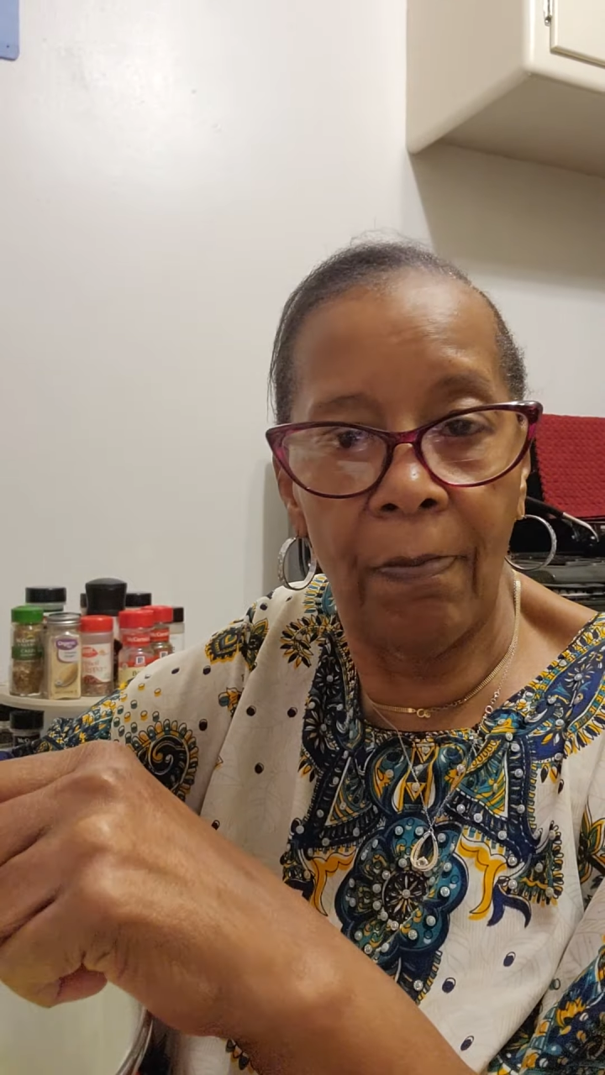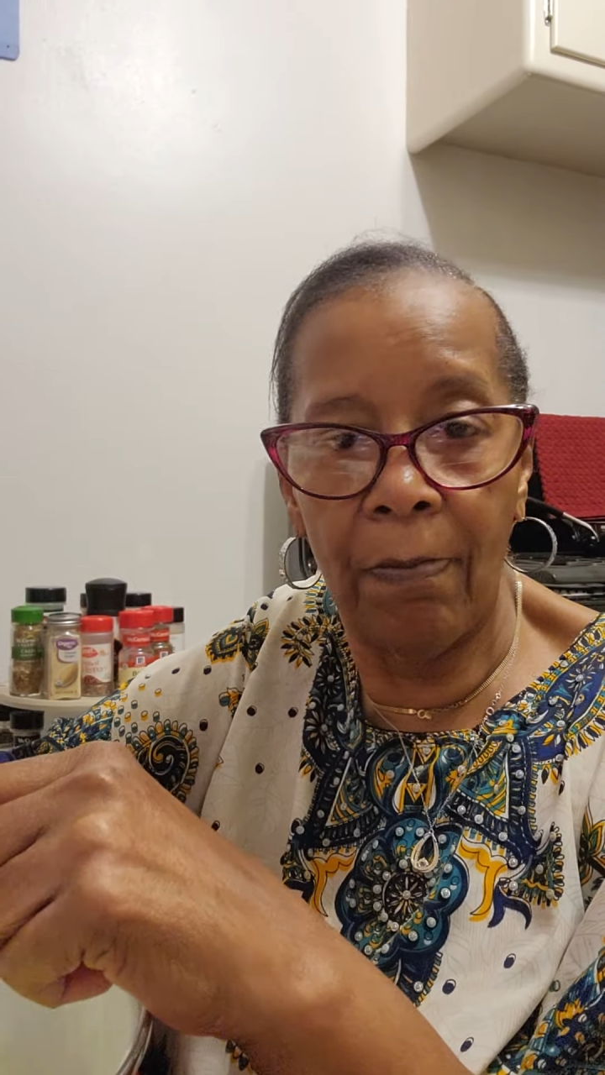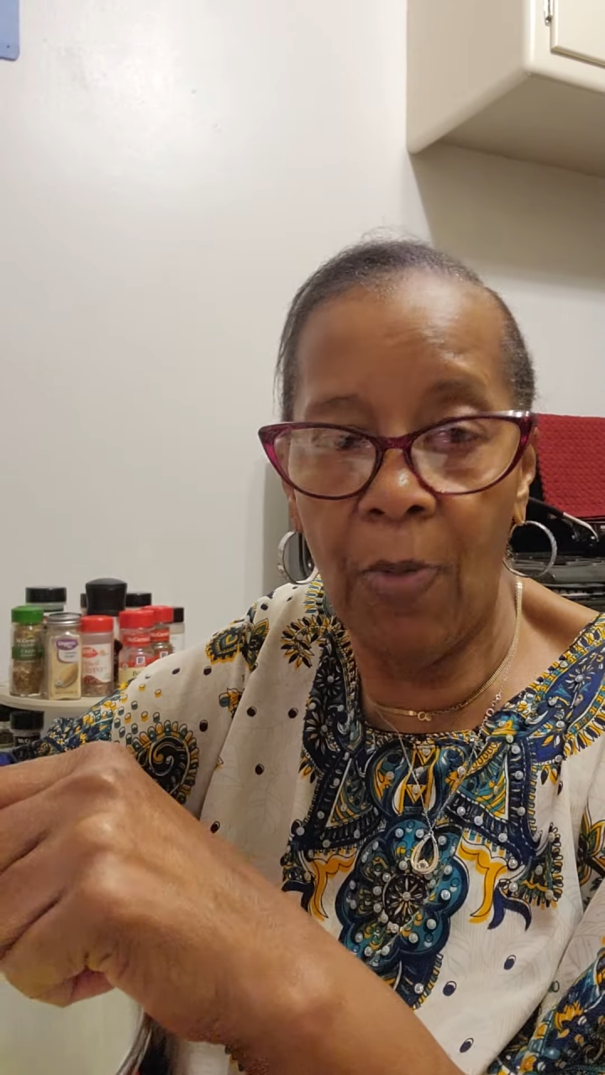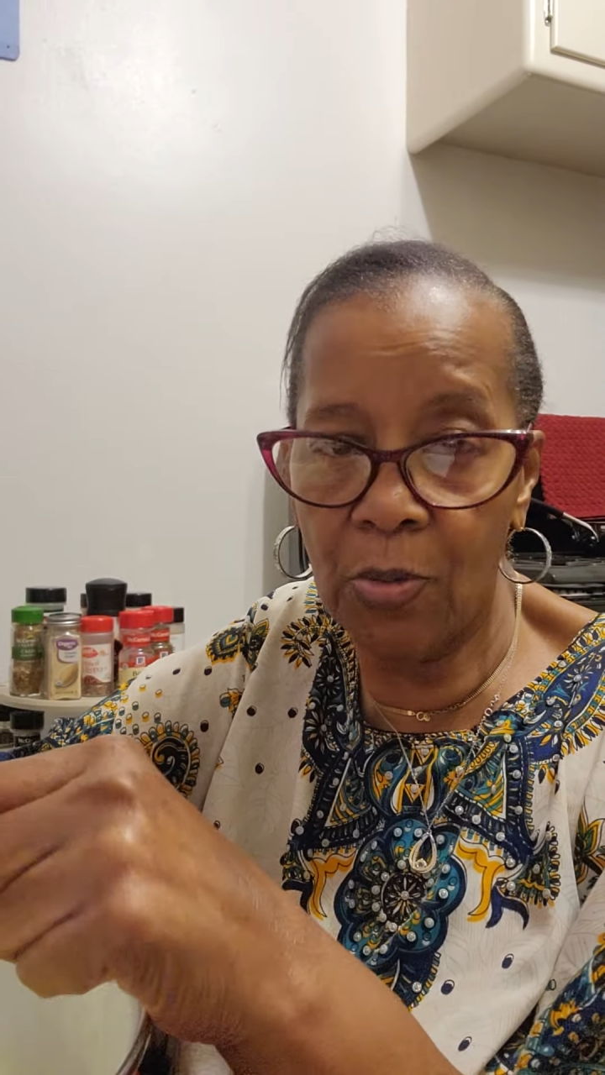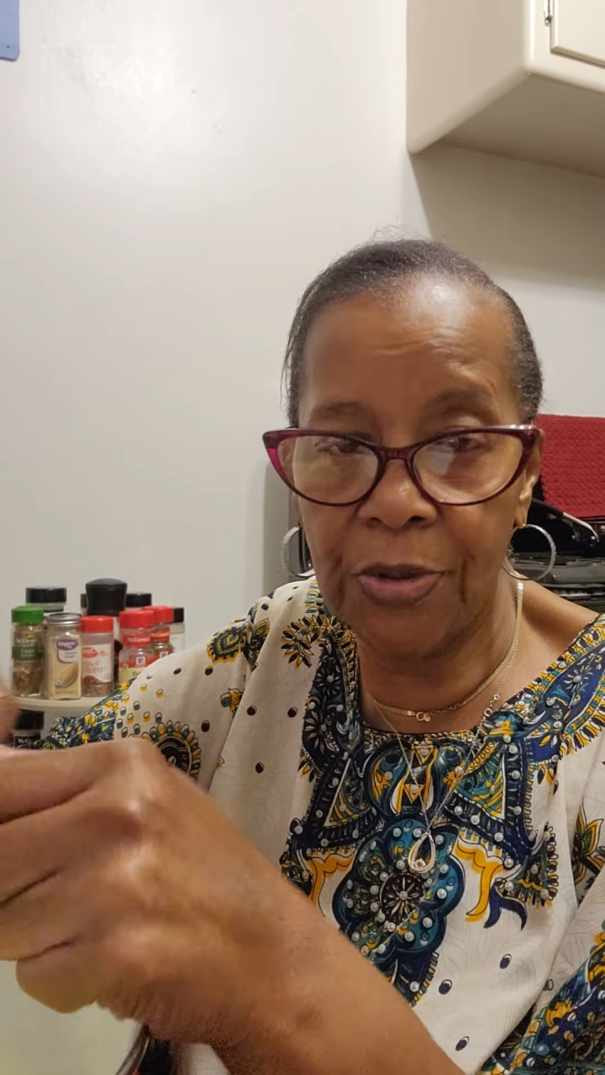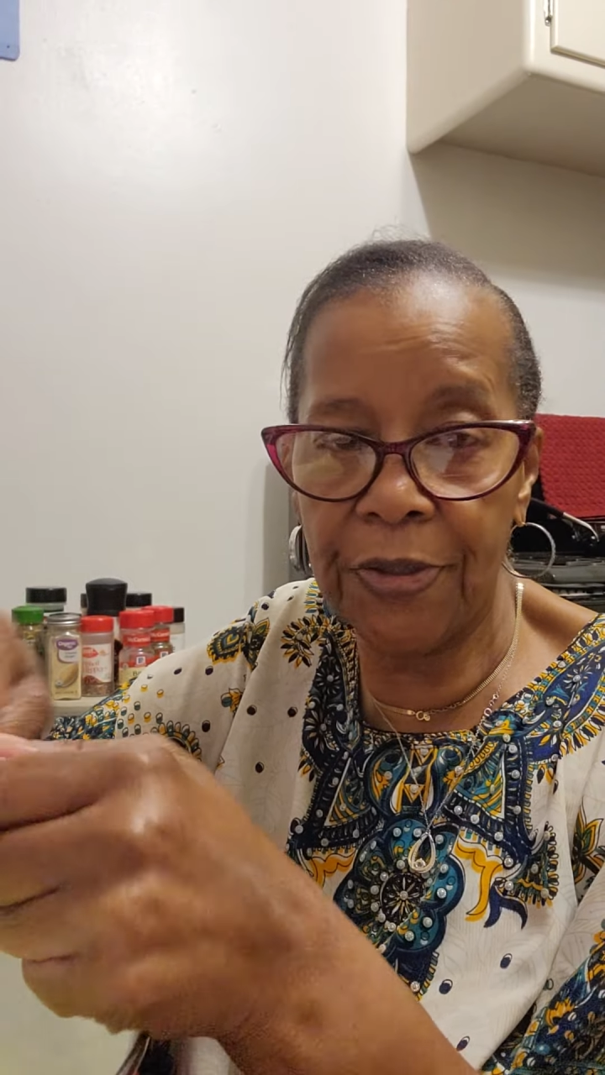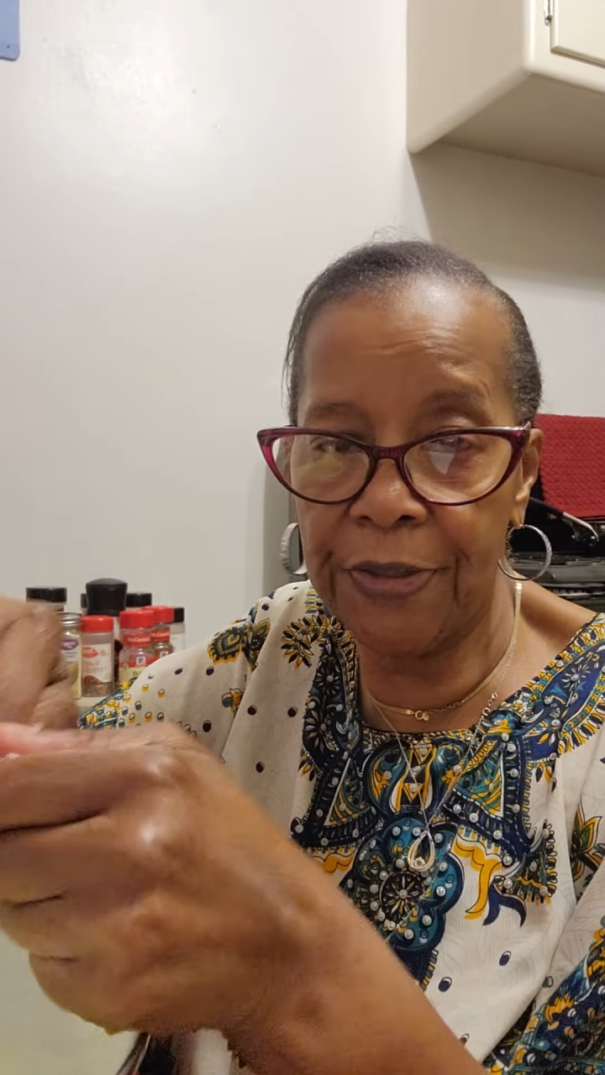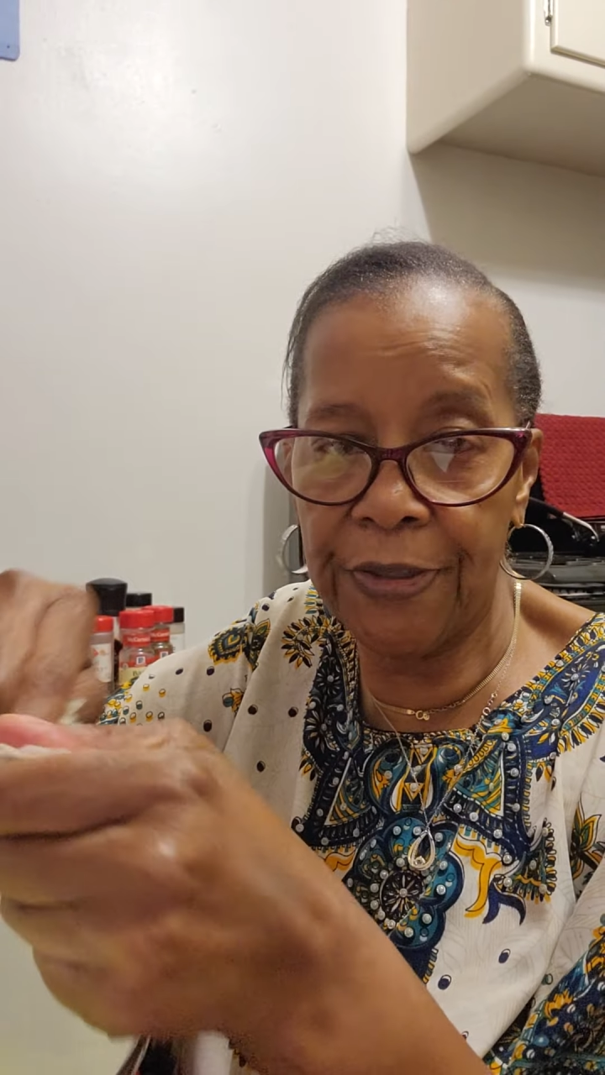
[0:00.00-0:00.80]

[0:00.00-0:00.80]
most of